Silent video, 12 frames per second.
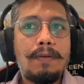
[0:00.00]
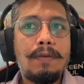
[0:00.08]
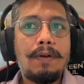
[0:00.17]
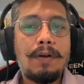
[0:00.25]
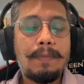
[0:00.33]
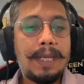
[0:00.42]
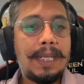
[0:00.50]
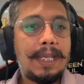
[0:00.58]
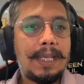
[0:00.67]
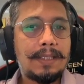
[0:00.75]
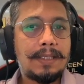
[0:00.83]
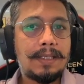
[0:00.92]
how many
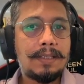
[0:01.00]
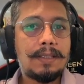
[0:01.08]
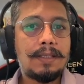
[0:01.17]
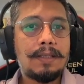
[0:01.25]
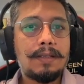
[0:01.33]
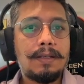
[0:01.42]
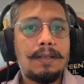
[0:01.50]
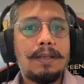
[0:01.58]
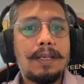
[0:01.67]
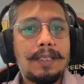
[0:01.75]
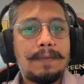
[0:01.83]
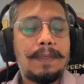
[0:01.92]
cases
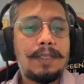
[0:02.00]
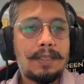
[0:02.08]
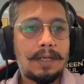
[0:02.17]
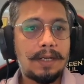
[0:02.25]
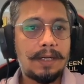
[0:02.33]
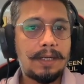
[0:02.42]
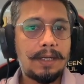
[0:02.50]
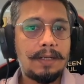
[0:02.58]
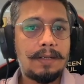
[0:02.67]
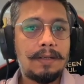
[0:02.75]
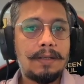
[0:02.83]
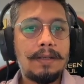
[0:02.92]
has been
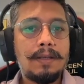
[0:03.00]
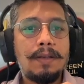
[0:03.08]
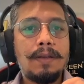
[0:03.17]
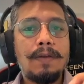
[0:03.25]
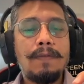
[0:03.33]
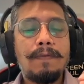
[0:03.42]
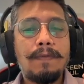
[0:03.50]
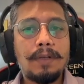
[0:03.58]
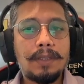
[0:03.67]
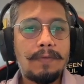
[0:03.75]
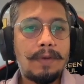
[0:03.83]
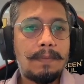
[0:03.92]
generated for
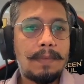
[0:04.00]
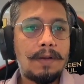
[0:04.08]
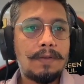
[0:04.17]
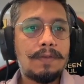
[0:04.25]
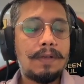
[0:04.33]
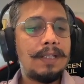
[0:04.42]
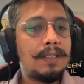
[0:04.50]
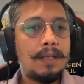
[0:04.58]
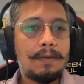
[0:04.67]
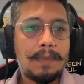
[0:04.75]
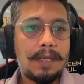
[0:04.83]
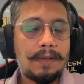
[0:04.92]
the Verma household is the
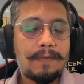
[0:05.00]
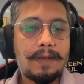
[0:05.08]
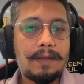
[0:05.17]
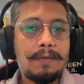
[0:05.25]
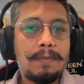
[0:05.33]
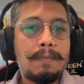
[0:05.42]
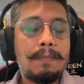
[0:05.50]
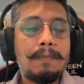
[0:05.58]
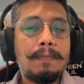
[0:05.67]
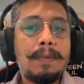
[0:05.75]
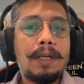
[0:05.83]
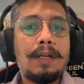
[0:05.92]
numeric value.
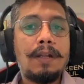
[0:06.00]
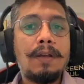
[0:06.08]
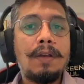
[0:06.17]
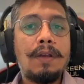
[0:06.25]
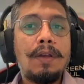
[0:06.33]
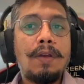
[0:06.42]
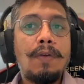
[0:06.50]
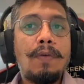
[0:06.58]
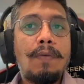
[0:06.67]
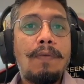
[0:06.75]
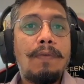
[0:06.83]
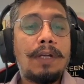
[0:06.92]
But
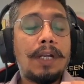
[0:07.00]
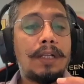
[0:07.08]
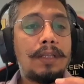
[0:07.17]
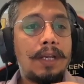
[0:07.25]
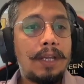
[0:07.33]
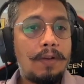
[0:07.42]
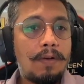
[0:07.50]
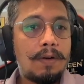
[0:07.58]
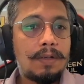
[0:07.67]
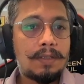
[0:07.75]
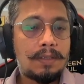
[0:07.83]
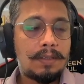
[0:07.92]
what are the
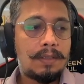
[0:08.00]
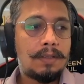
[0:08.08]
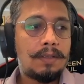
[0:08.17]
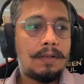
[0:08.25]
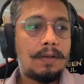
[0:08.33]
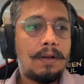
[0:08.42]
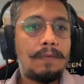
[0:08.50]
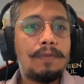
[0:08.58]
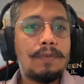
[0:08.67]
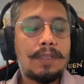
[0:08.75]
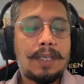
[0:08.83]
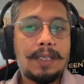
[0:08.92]
records of
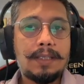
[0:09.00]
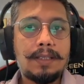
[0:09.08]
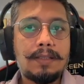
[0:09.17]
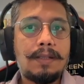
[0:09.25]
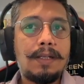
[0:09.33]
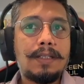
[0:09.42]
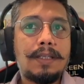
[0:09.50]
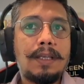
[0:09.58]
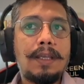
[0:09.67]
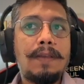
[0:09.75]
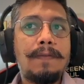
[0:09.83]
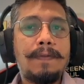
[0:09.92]
those cases? Let's
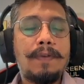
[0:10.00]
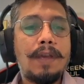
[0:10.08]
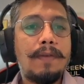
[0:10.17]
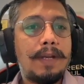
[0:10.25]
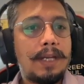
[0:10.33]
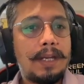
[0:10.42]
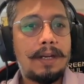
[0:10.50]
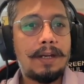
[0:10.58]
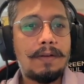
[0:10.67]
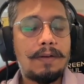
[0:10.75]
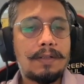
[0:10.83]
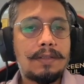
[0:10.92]
say if you have a 10
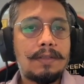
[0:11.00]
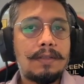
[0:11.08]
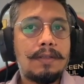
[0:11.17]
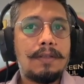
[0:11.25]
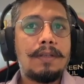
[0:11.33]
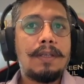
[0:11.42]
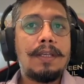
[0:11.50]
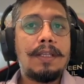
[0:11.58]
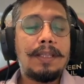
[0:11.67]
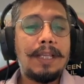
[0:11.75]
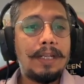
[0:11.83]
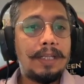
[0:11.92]
records,
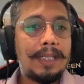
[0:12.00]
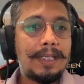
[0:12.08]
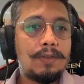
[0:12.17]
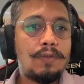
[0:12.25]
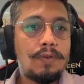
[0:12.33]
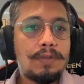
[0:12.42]
then those